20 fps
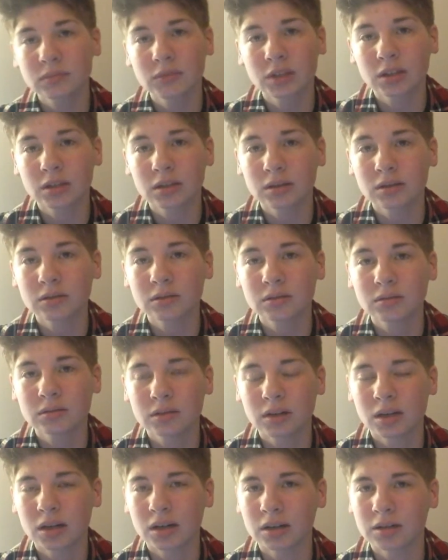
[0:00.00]

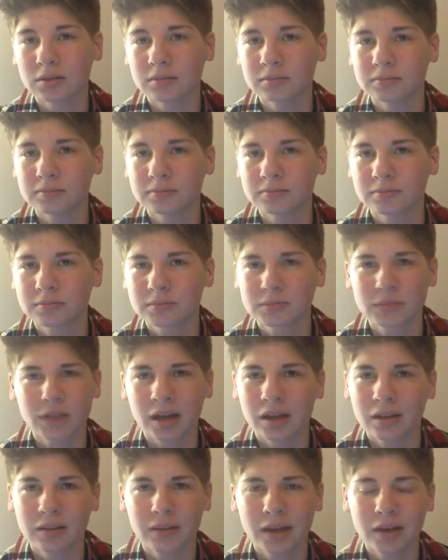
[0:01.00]

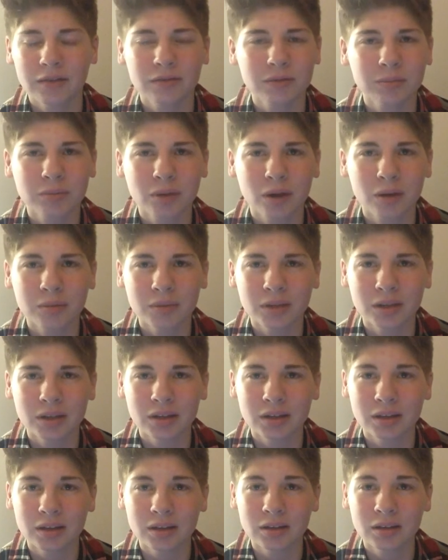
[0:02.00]
they haven't bought me
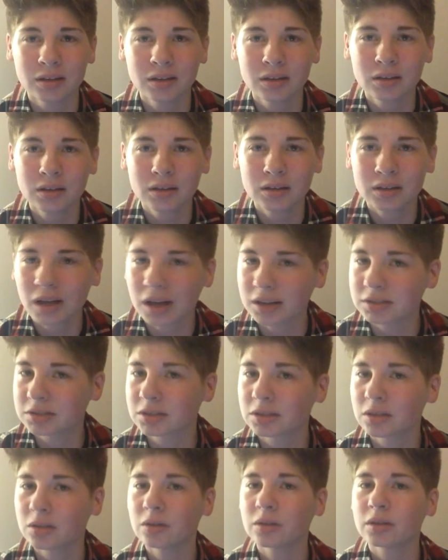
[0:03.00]
any guys'
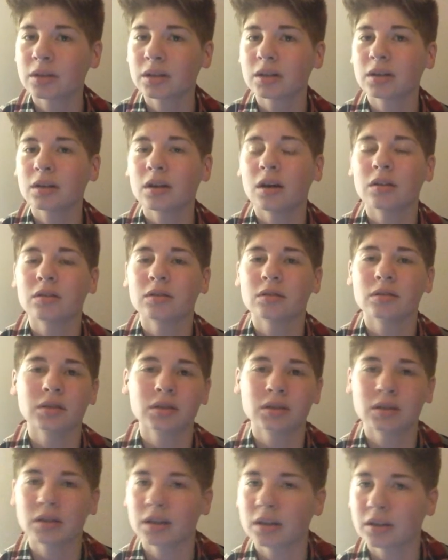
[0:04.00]
clothing other
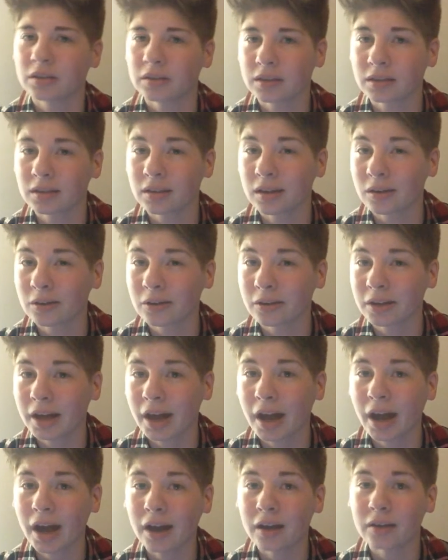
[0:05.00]
than anything that I already
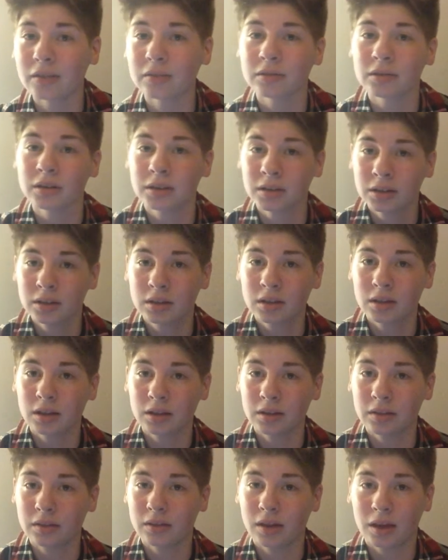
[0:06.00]
have.
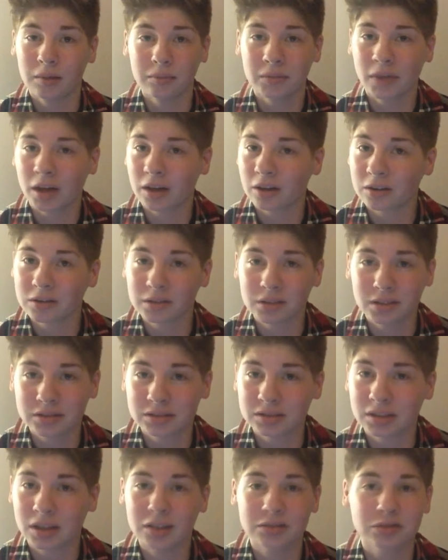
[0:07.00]
I'm not on
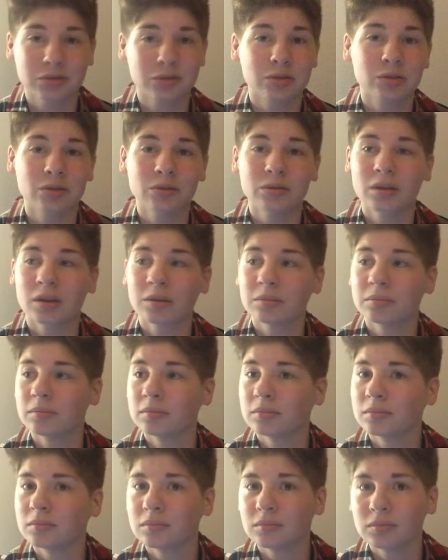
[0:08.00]
testosterone.
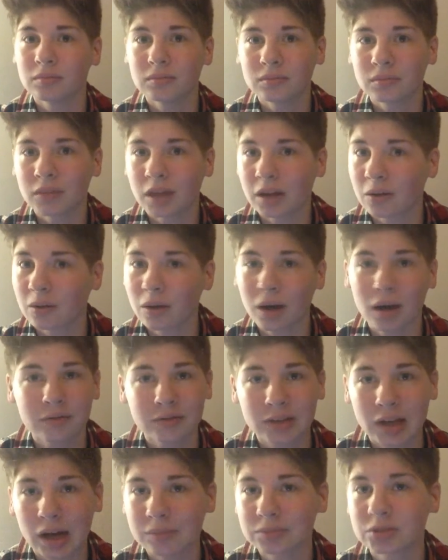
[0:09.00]
I don't
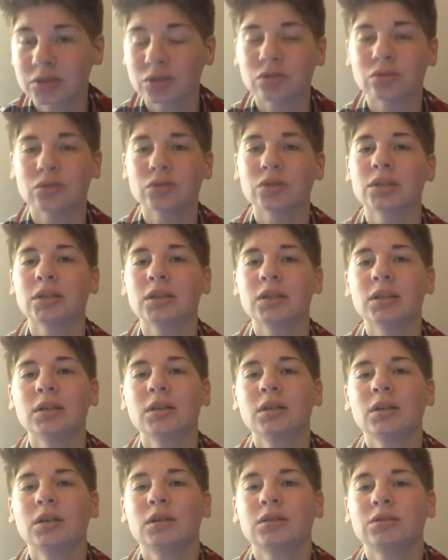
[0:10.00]
have top surgery.
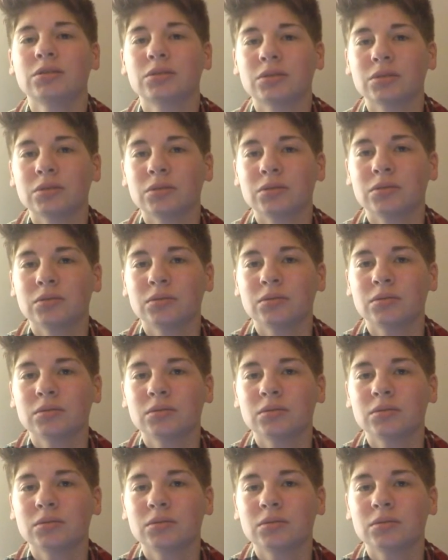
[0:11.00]
So